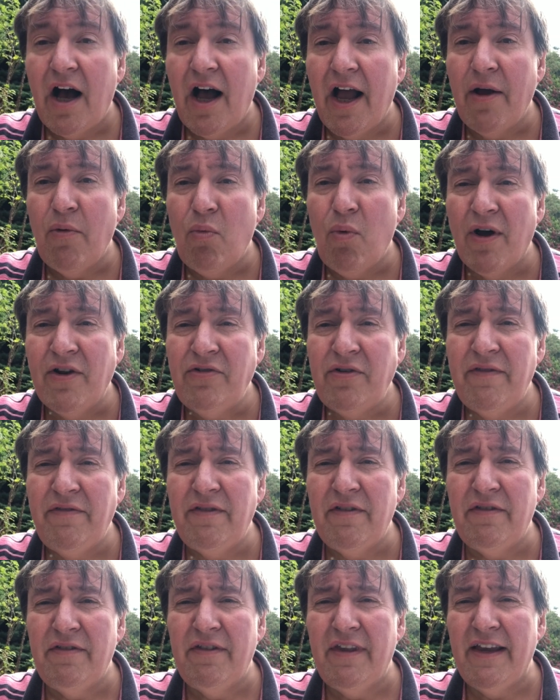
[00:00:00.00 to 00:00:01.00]
I wonder if
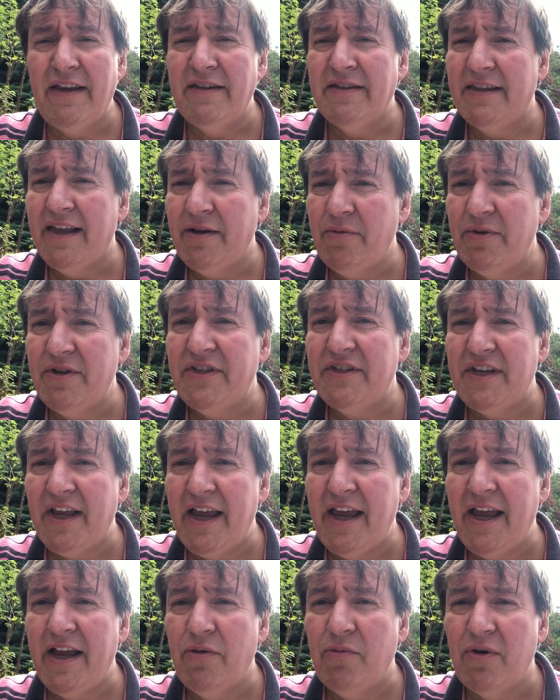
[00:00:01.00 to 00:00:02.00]
the things they were
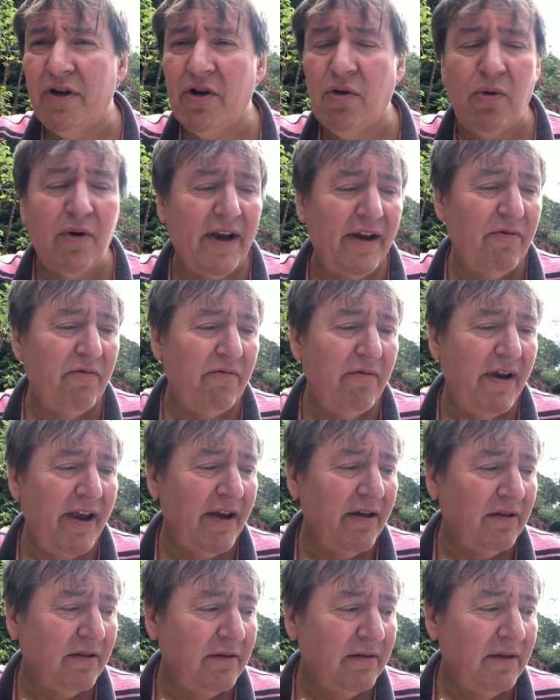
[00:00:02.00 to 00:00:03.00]
saying were quite
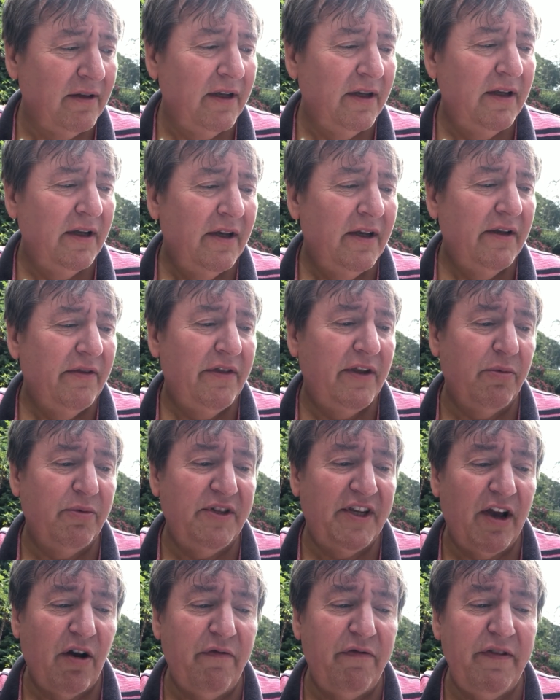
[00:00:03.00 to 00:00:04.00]
real. There
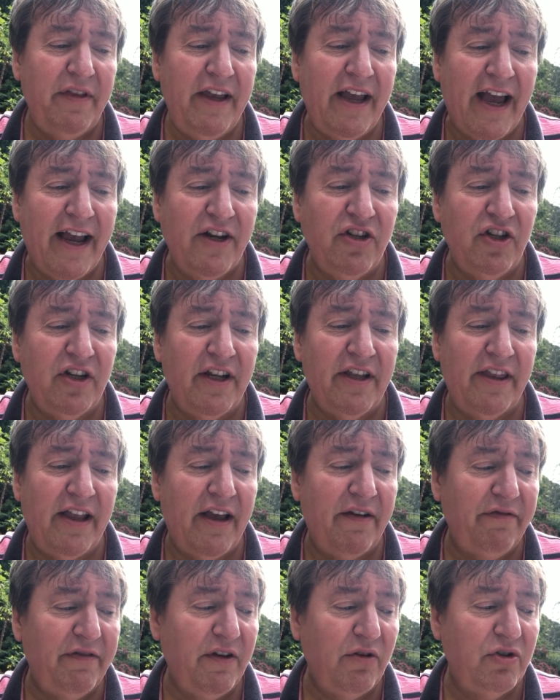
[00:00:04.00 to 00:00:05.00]
was help for the aged in
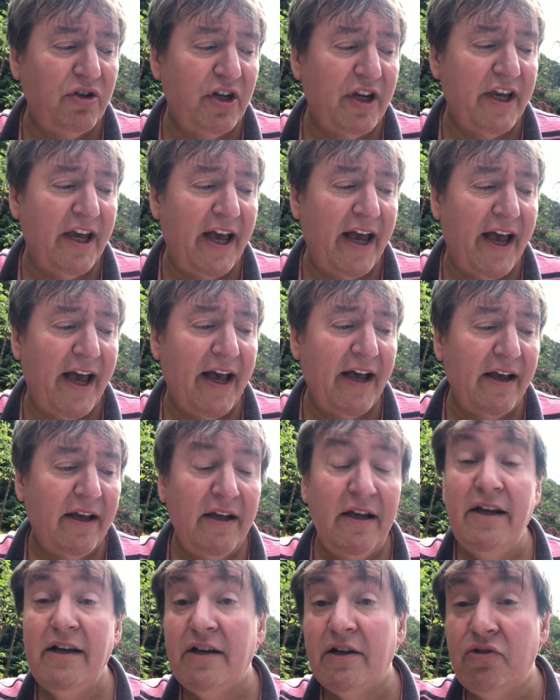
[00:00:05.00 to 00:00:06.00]
their future care
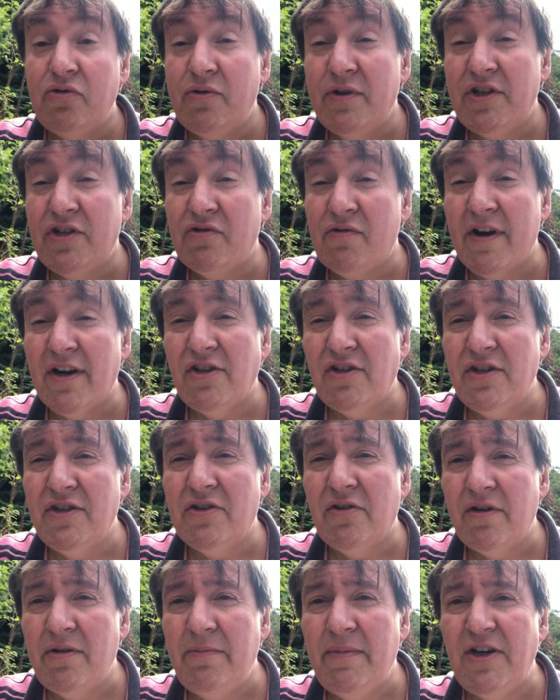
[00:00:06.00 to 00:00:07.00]
and
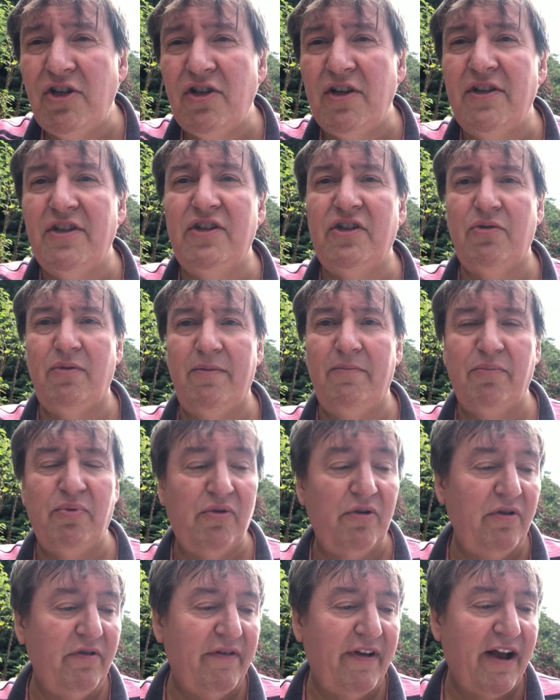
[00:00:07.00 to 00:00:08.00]
restrictions on emissions to
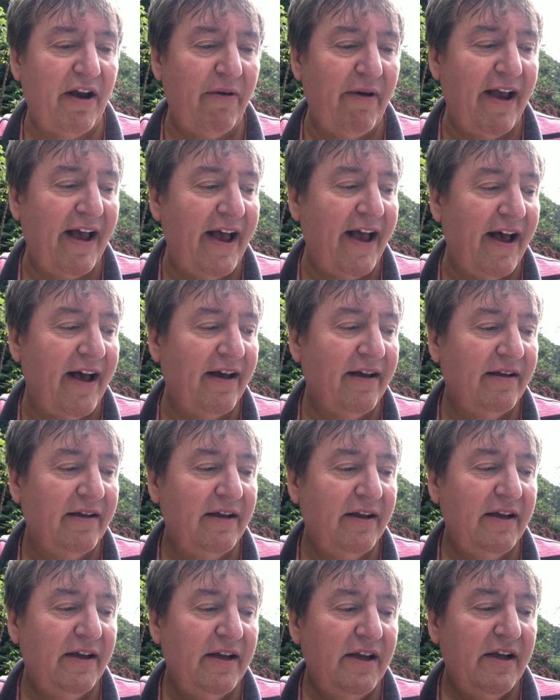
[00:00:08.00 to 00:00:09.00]
improve our air.
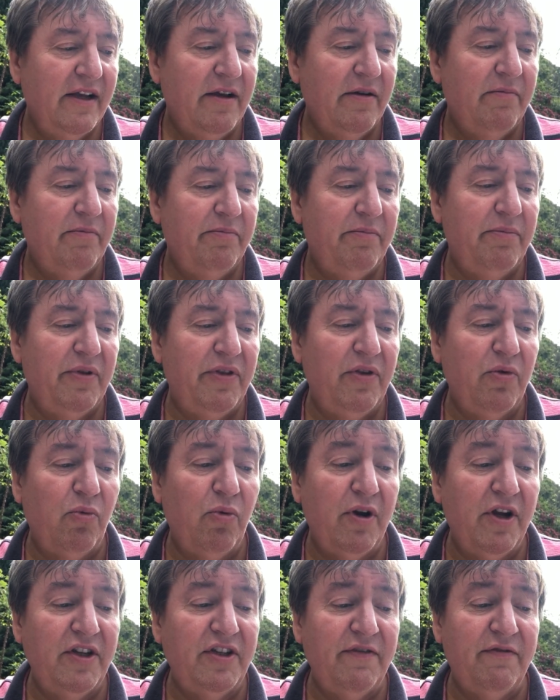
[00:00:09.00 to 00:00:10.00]
But the
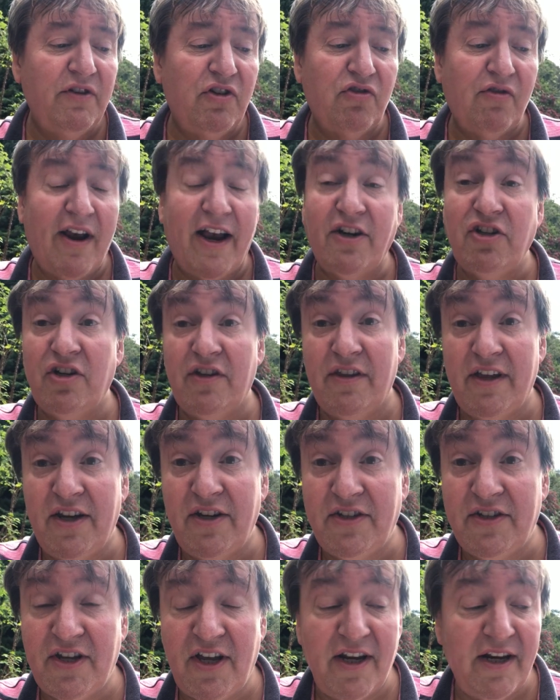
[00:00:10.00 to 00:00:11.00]
words of attraction they
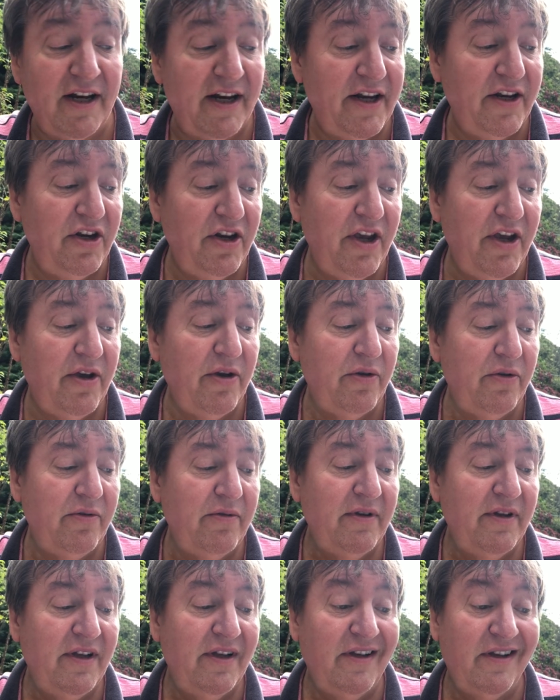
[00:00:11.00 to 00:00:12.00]
certainly
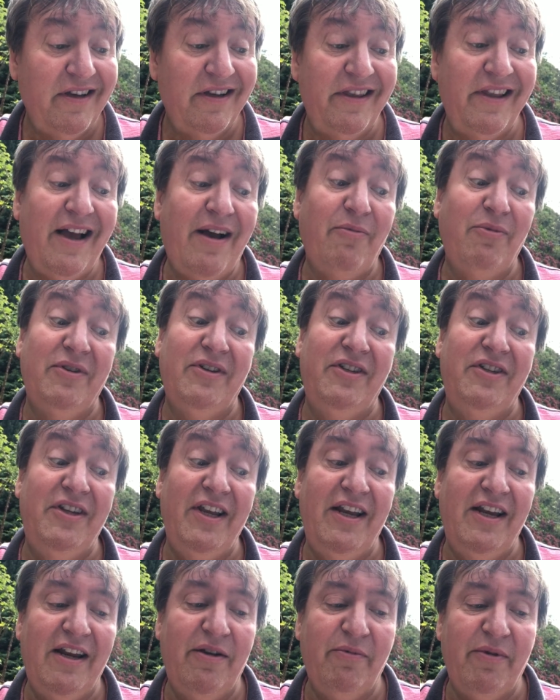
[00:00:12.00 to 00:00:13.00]
knew, and that was
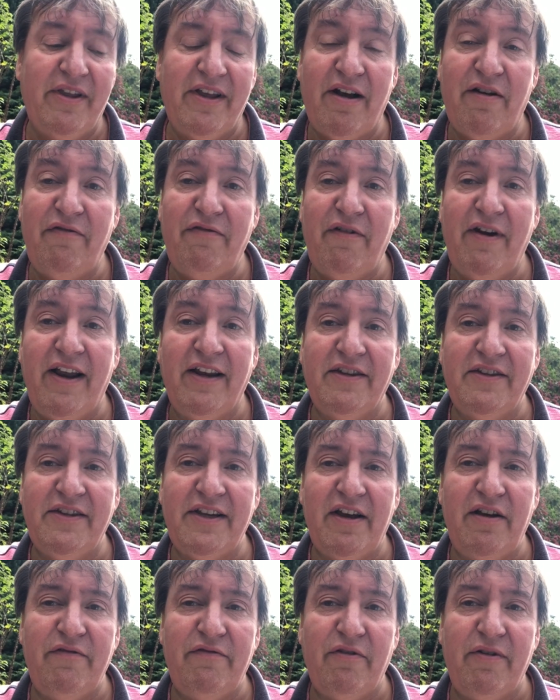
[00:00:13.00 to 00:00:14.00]
dealing with our friends
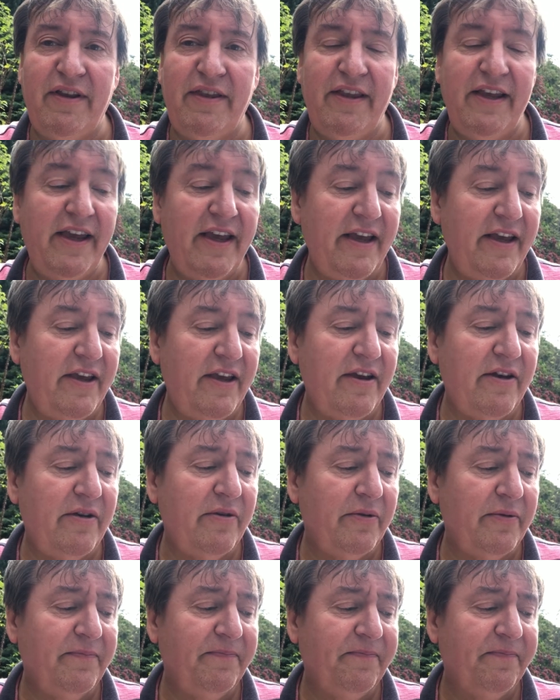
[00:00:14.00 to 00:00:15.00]
over in the
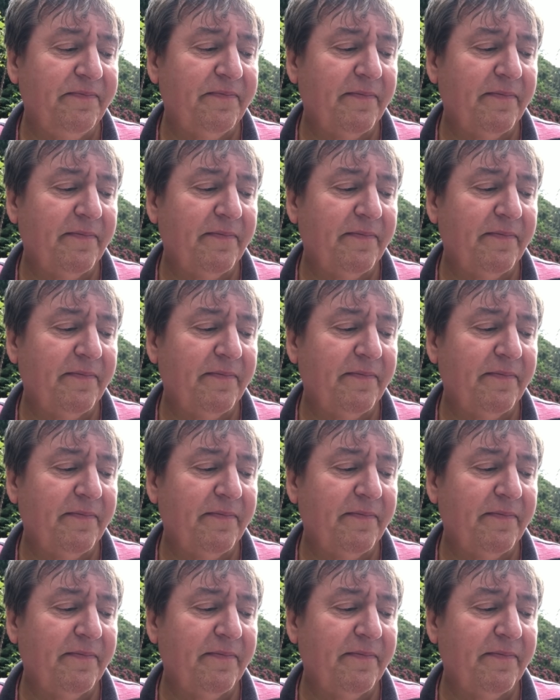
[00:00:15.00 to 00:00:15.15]
EU.